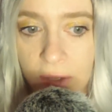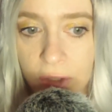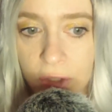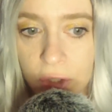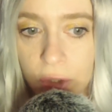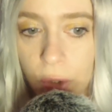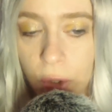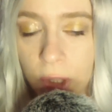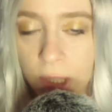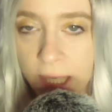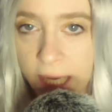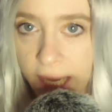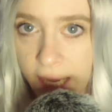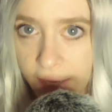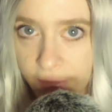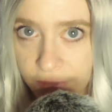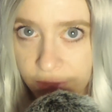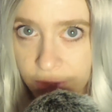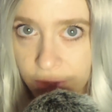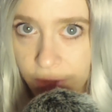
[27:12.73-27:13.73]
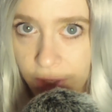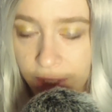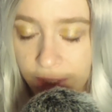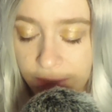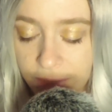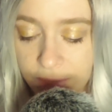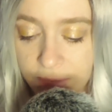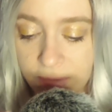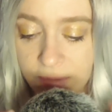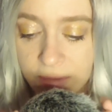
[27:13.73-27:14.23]
shortly after
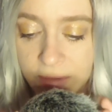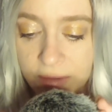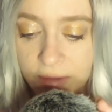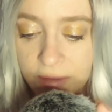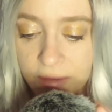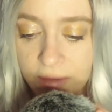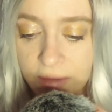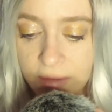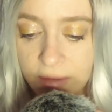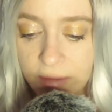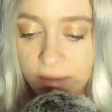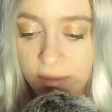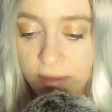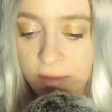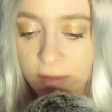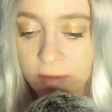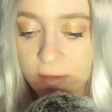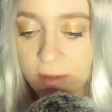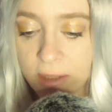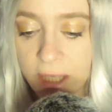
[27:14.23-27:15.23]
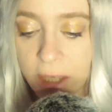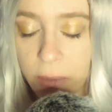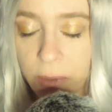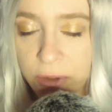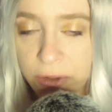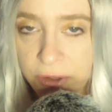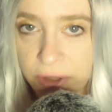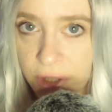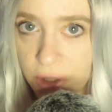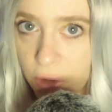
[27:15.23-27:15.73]
this, he
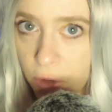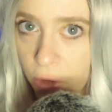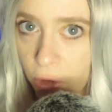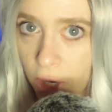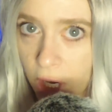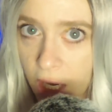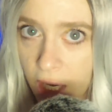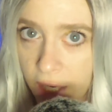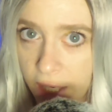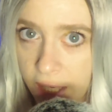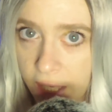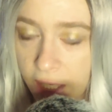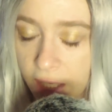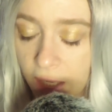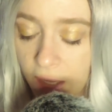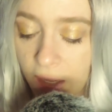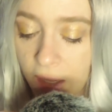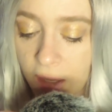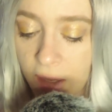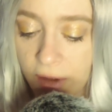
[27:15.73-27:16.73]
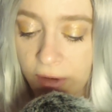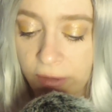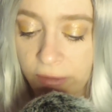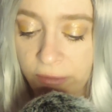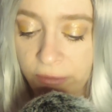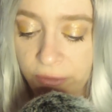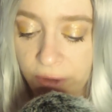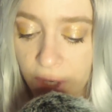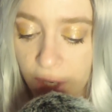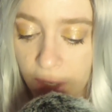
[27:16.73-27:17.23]
was still groggy
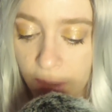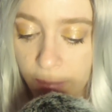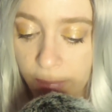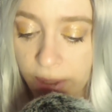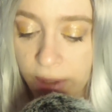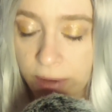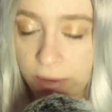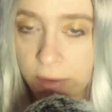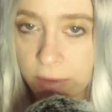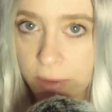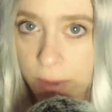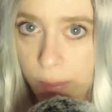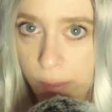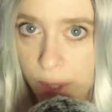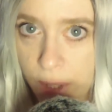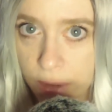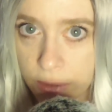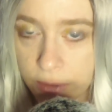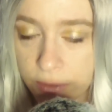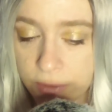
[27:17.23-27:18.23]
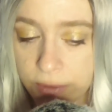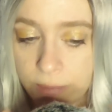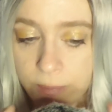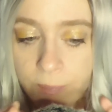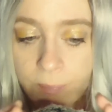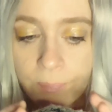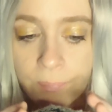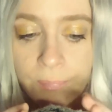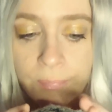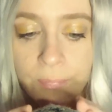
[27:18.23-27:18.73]
from the pills,
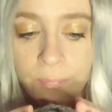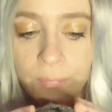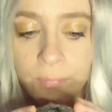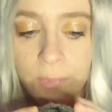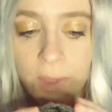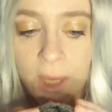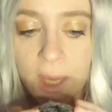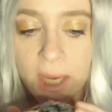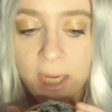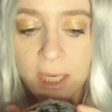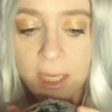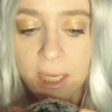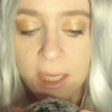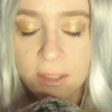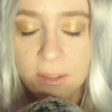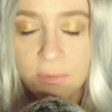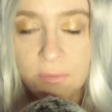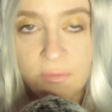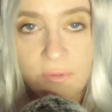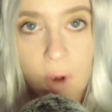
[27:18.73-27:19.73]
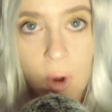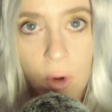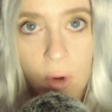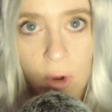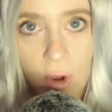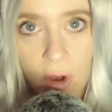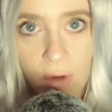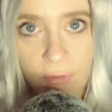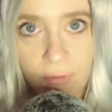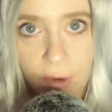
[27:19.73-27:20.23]
and he gets a phone
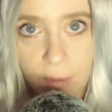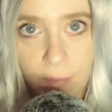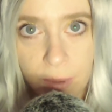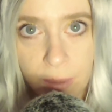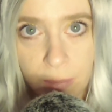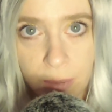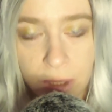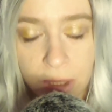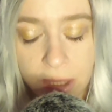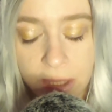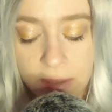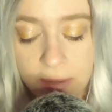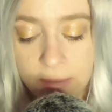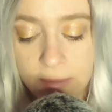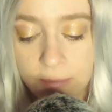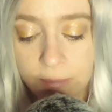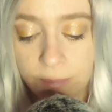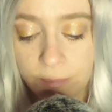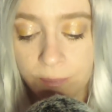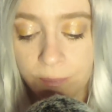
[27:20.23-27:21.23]
call from the police.